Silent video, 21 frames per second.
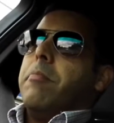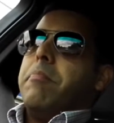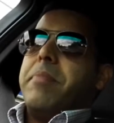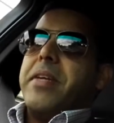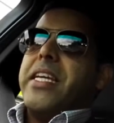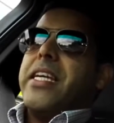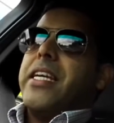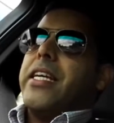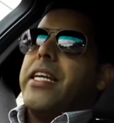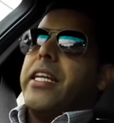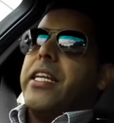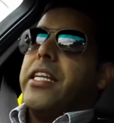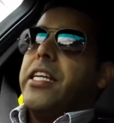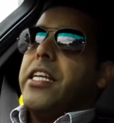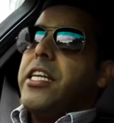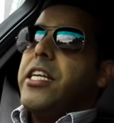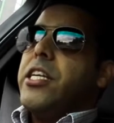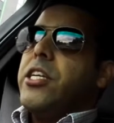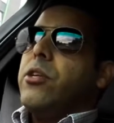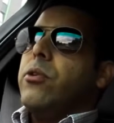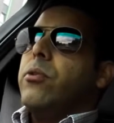being in
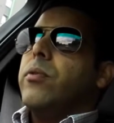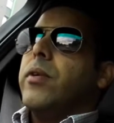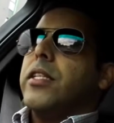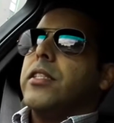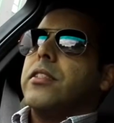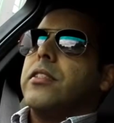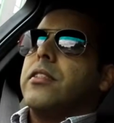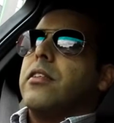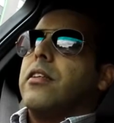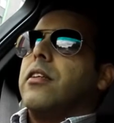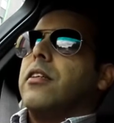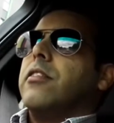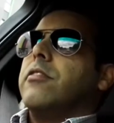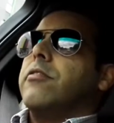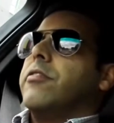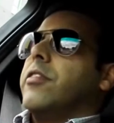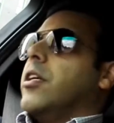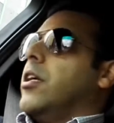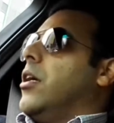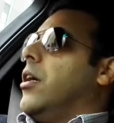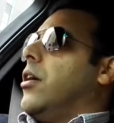EU and stuff
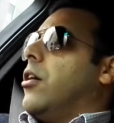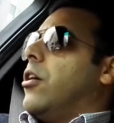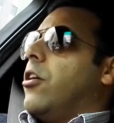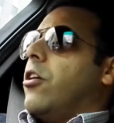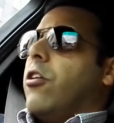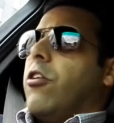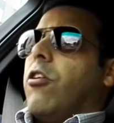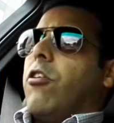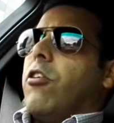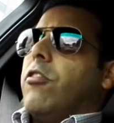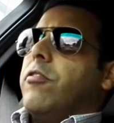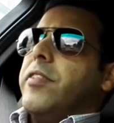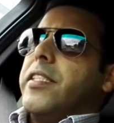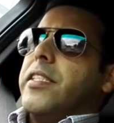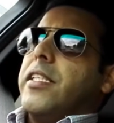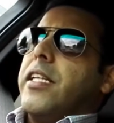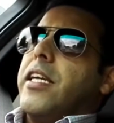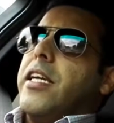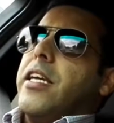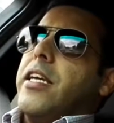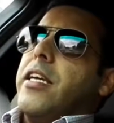uh,
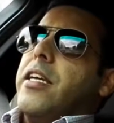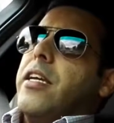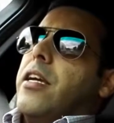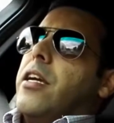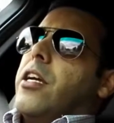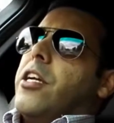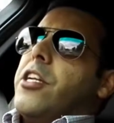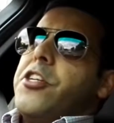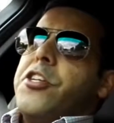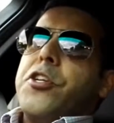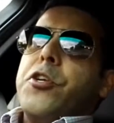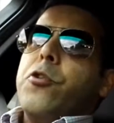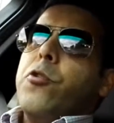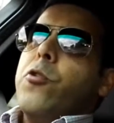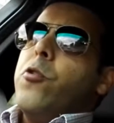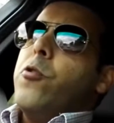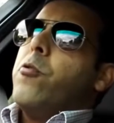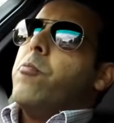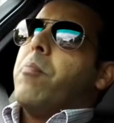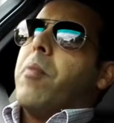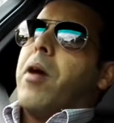obviously
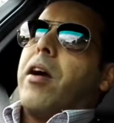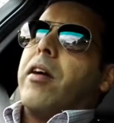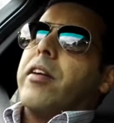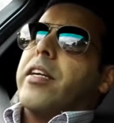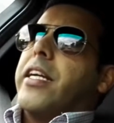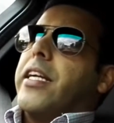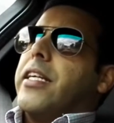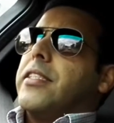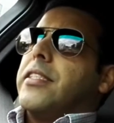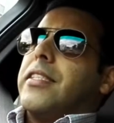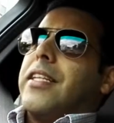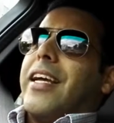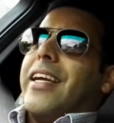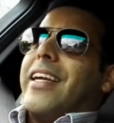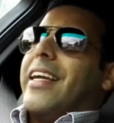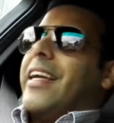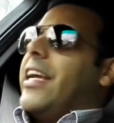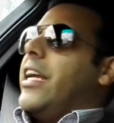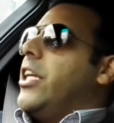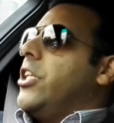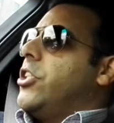new markets
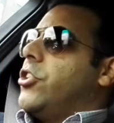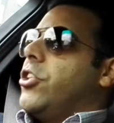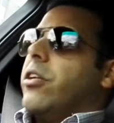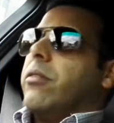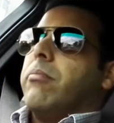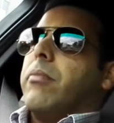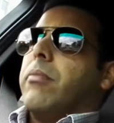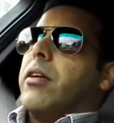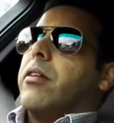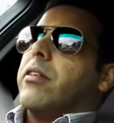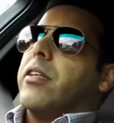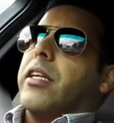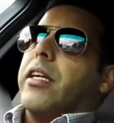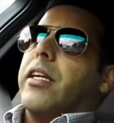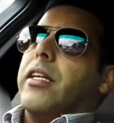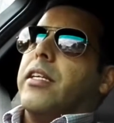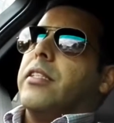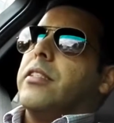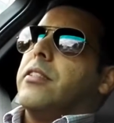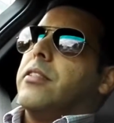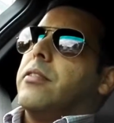like Asian
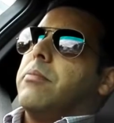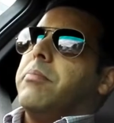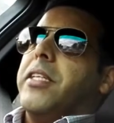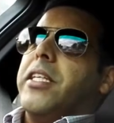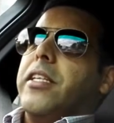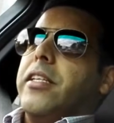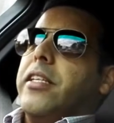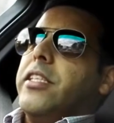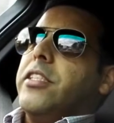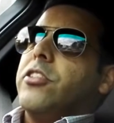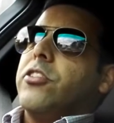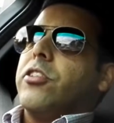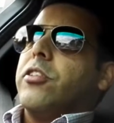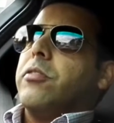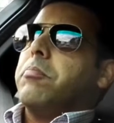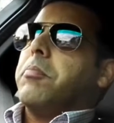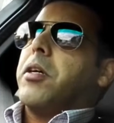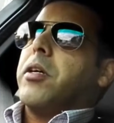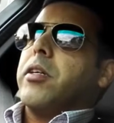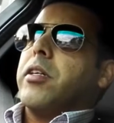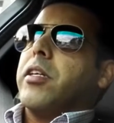markets Middle
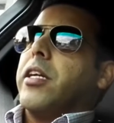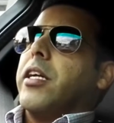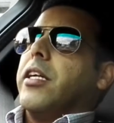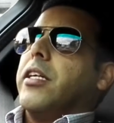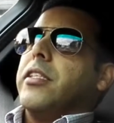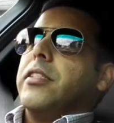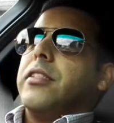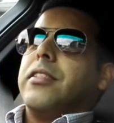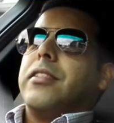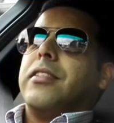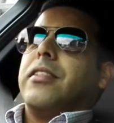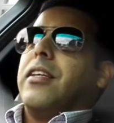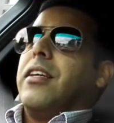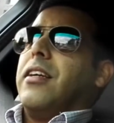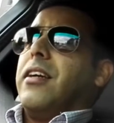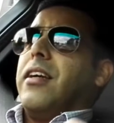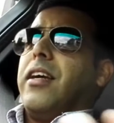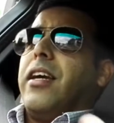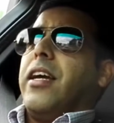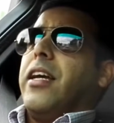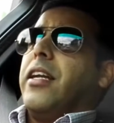Eastern markets
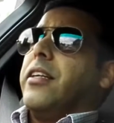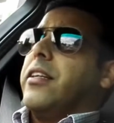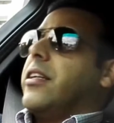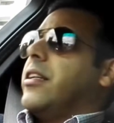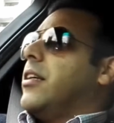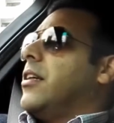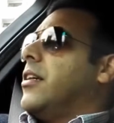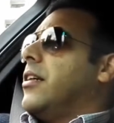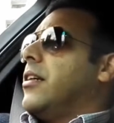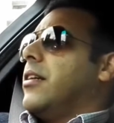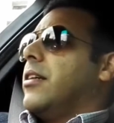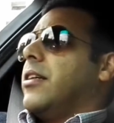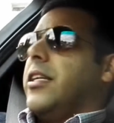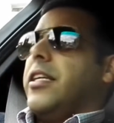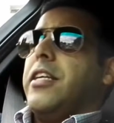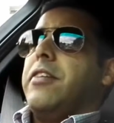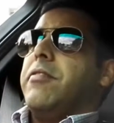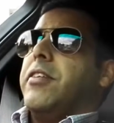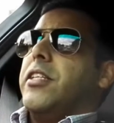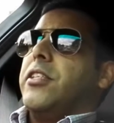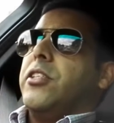uh, and uh,
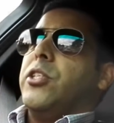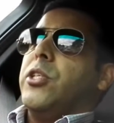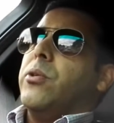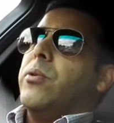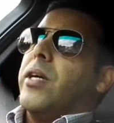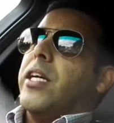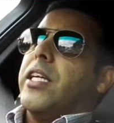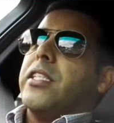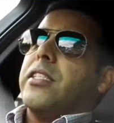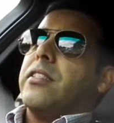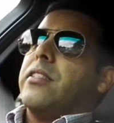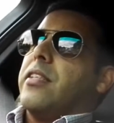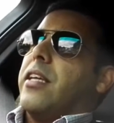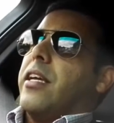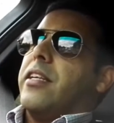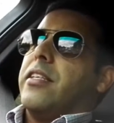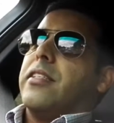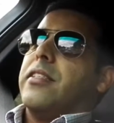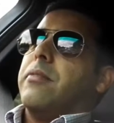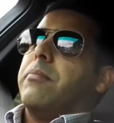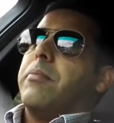even US
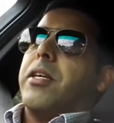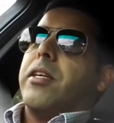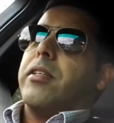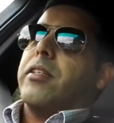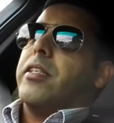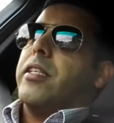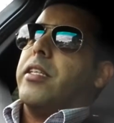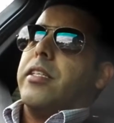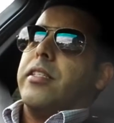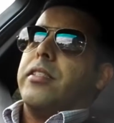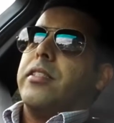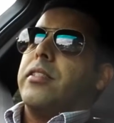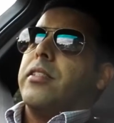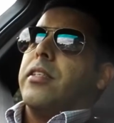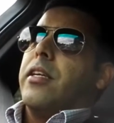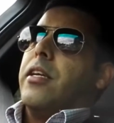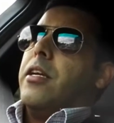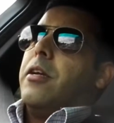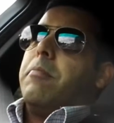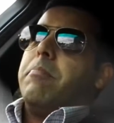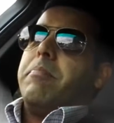and other markets
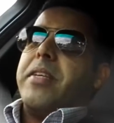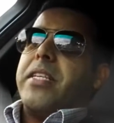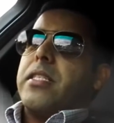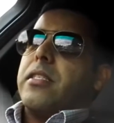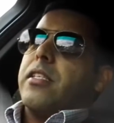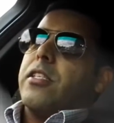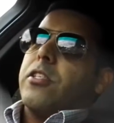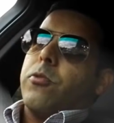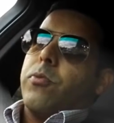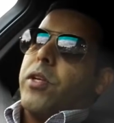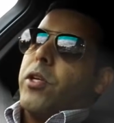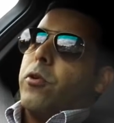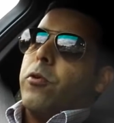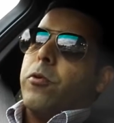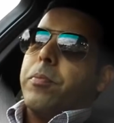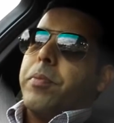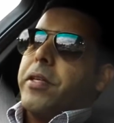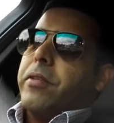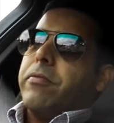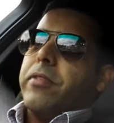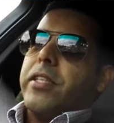business will
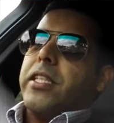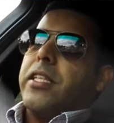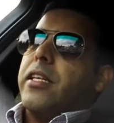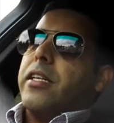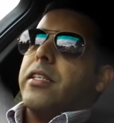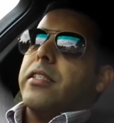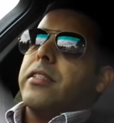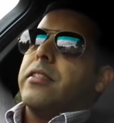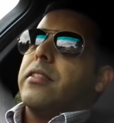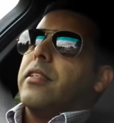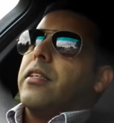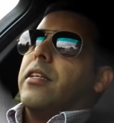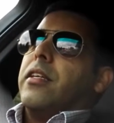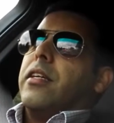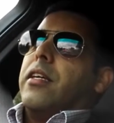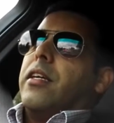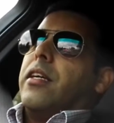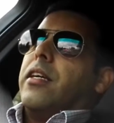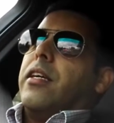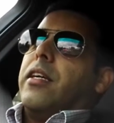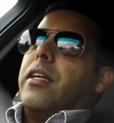open with us
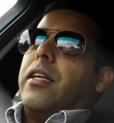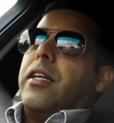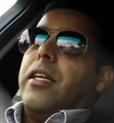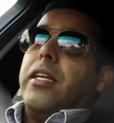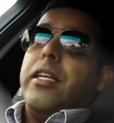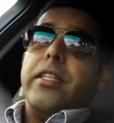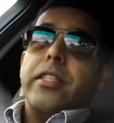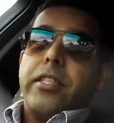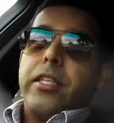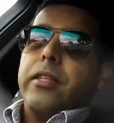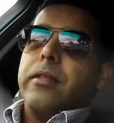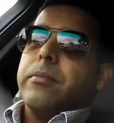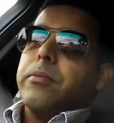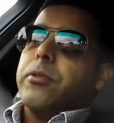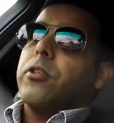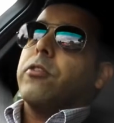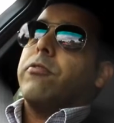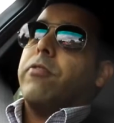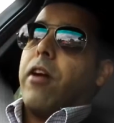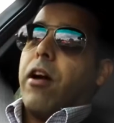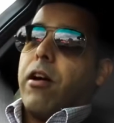uh, in terms
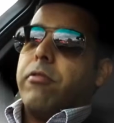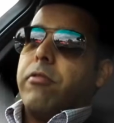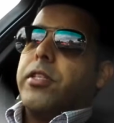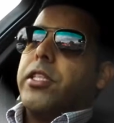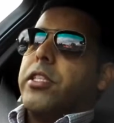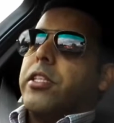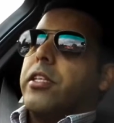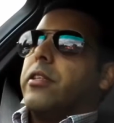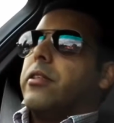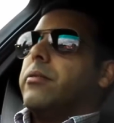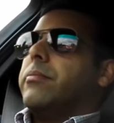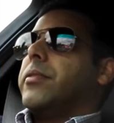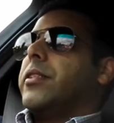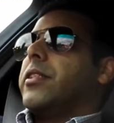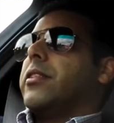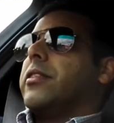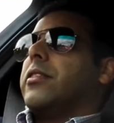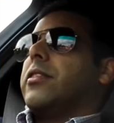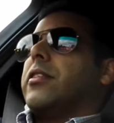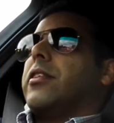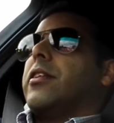of our terms
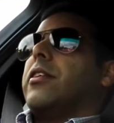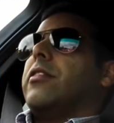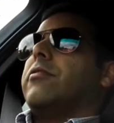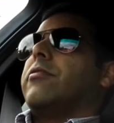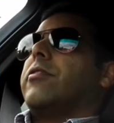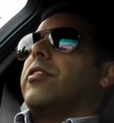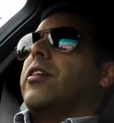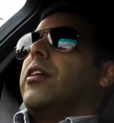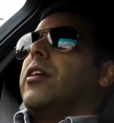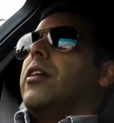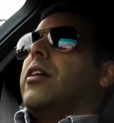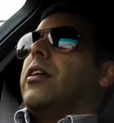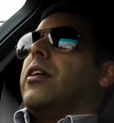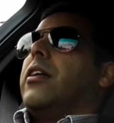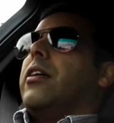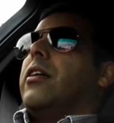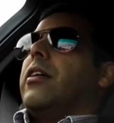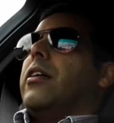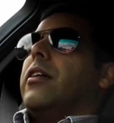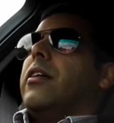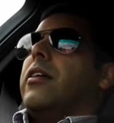and stuff
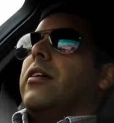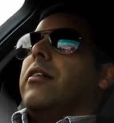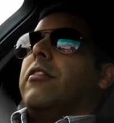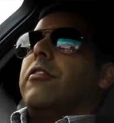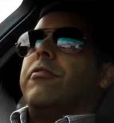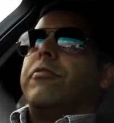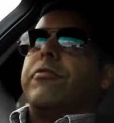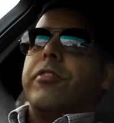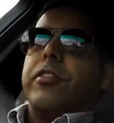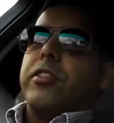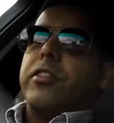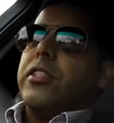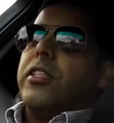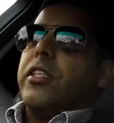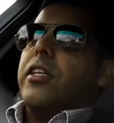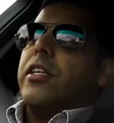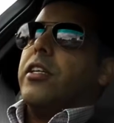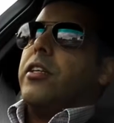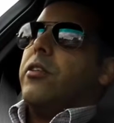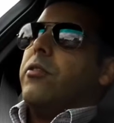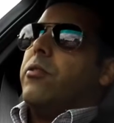uh,
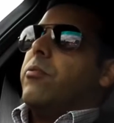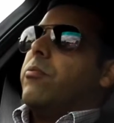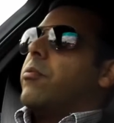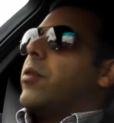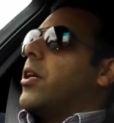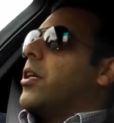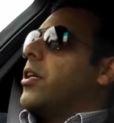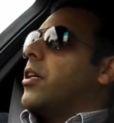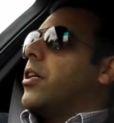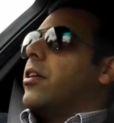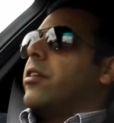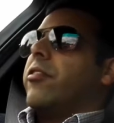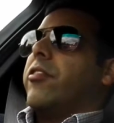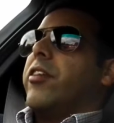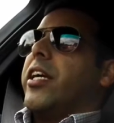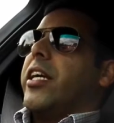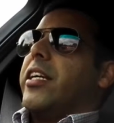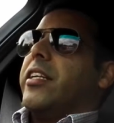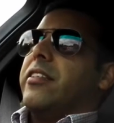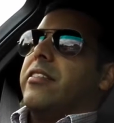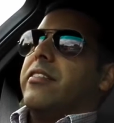FTSE
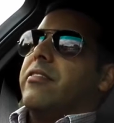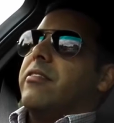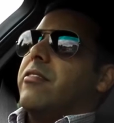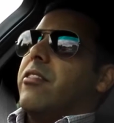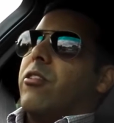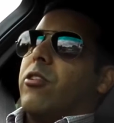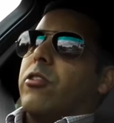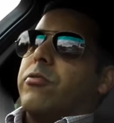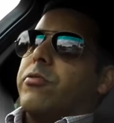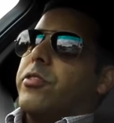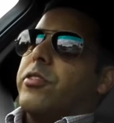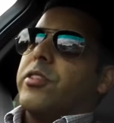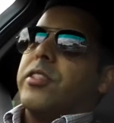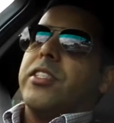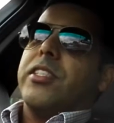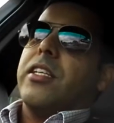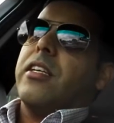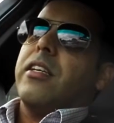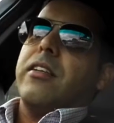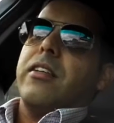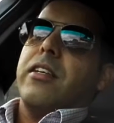100 or
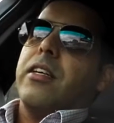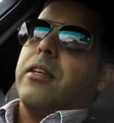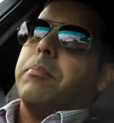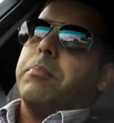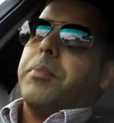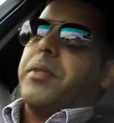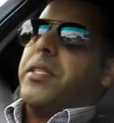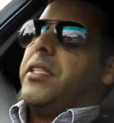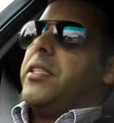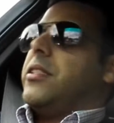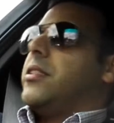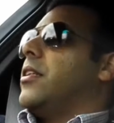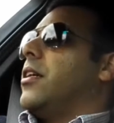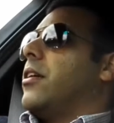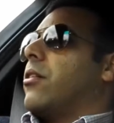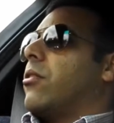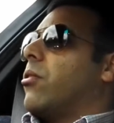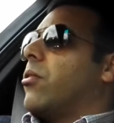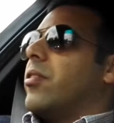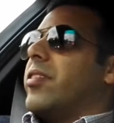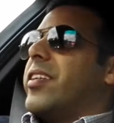FTSE companies they
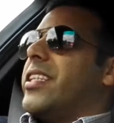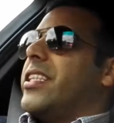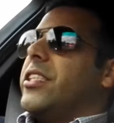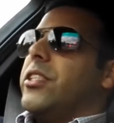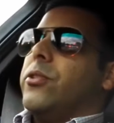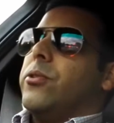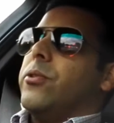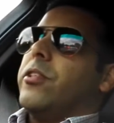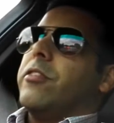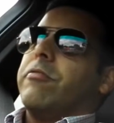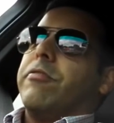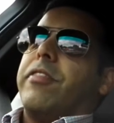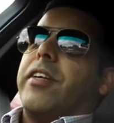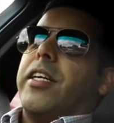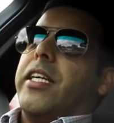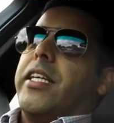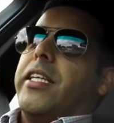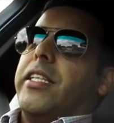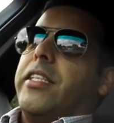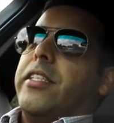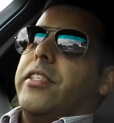are already doing
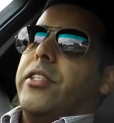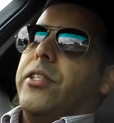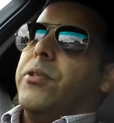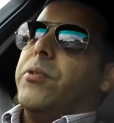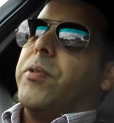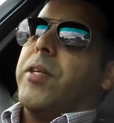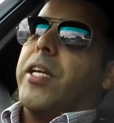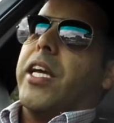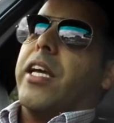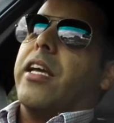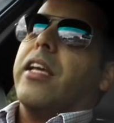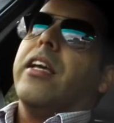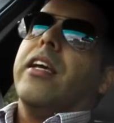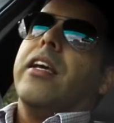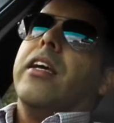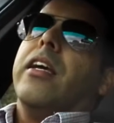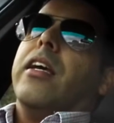fine in UK